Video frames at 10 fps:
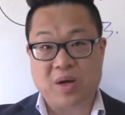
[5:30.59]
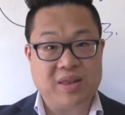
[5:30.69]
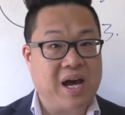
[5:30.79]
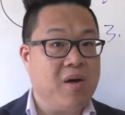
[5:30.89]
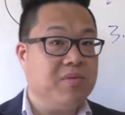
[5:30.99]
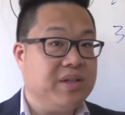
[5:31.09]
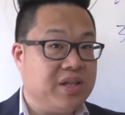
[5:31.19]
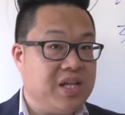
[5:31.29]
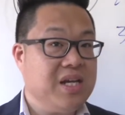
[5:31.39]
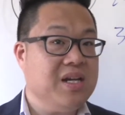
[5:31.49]
Now, the
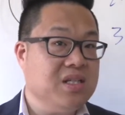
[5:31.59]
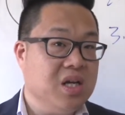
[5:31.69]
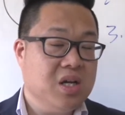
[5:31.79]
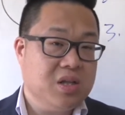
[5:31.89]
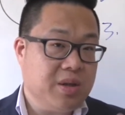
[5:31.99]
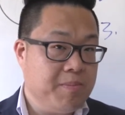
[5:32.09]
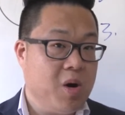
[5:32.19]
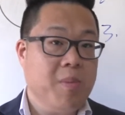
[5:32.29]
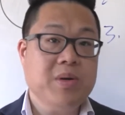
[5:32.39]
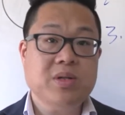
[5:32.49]
thing is, the
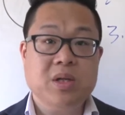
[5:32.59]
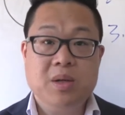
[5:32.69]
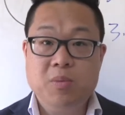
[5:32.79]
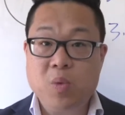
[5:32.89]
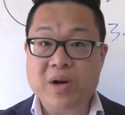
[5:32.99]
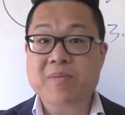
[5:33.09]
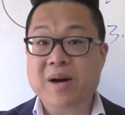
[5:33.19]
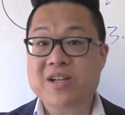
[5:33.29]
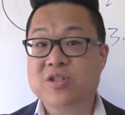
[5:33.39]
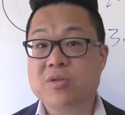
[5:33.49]
moment one of
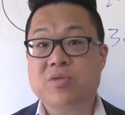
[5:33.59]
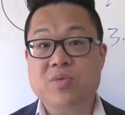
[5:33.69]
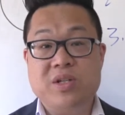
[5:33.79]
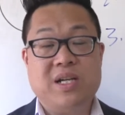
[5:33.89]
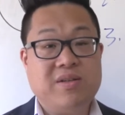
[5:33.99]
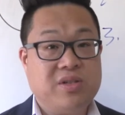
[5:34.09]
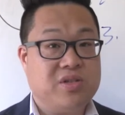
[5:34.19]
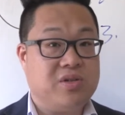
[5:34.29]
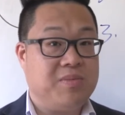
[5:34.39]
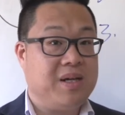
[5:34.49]
my students reach out
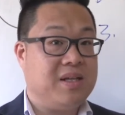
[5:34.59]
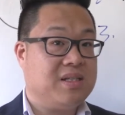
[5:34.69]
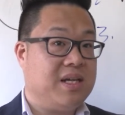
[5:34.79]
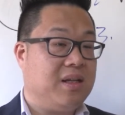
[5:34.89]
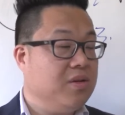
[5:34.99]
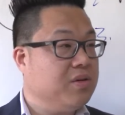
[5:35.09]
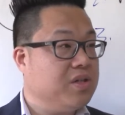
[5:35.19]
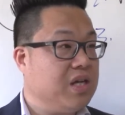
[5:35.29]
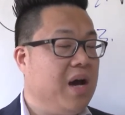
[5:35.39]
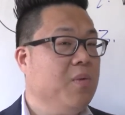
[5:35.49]
to me and say,
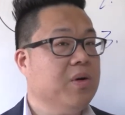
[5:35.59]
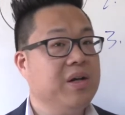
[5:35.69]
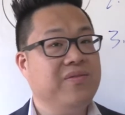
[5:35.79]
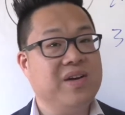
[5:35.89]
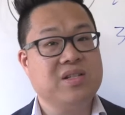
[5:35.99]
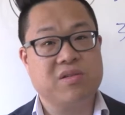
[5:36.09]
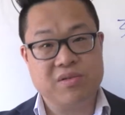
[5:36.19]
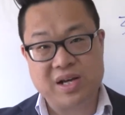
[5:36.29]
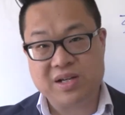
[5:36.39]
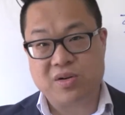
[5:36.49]
Lucas, I want to invest through
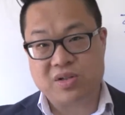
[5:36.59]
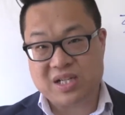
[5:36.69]
Acorns.